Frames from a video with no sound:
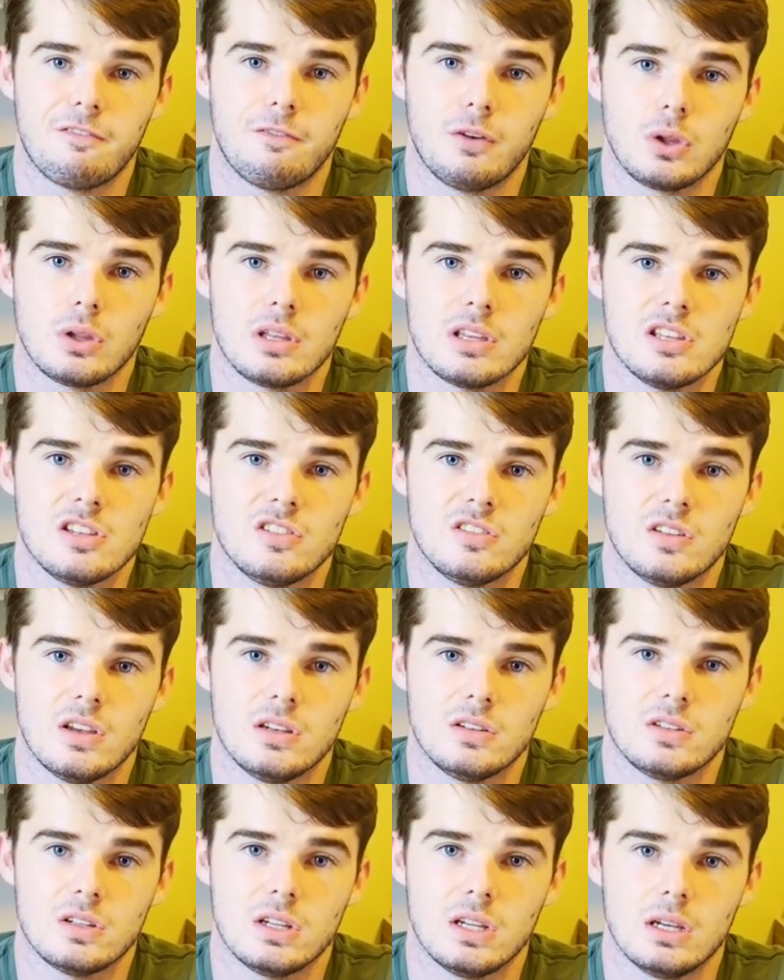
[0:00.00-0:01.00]
fully
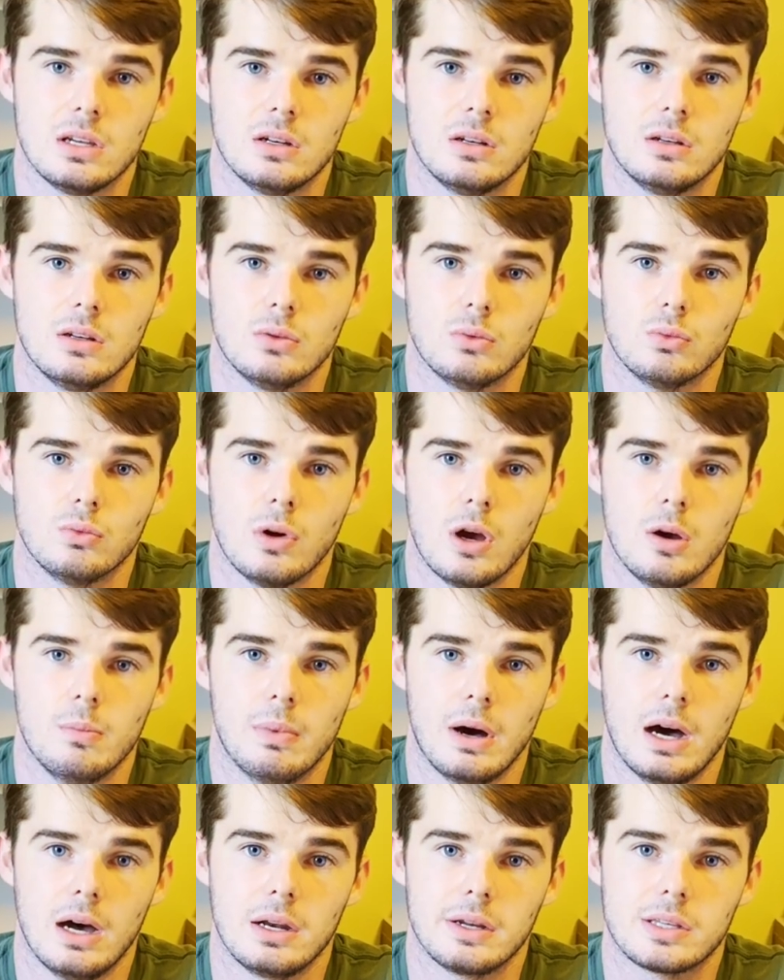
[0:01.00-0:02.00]
sentient
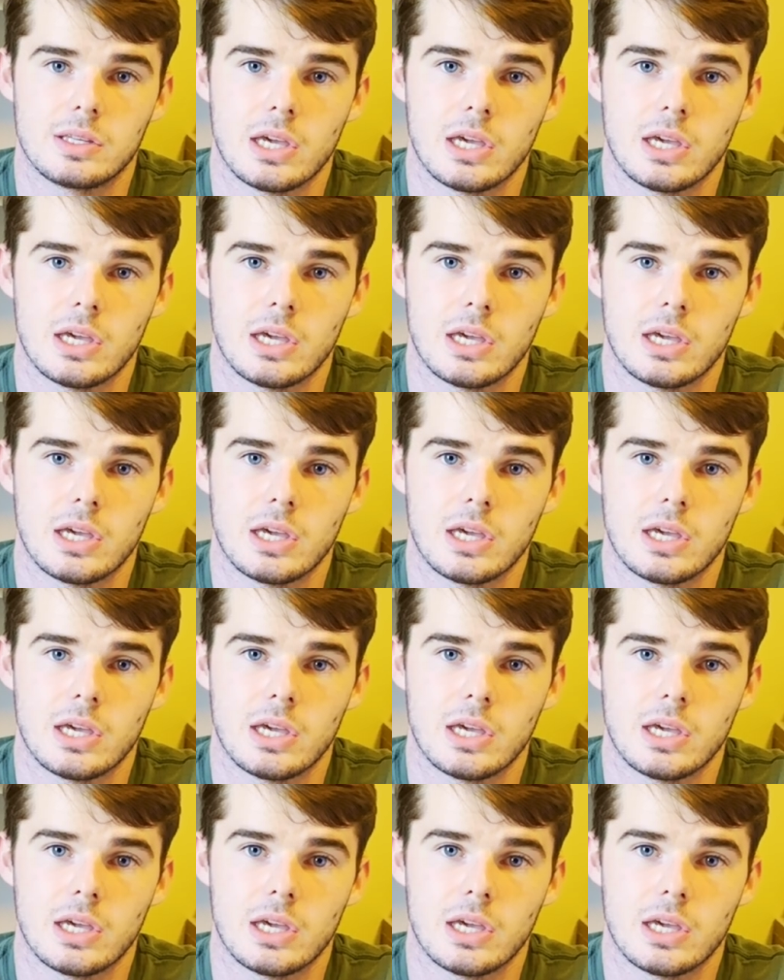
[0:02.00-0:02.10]
robot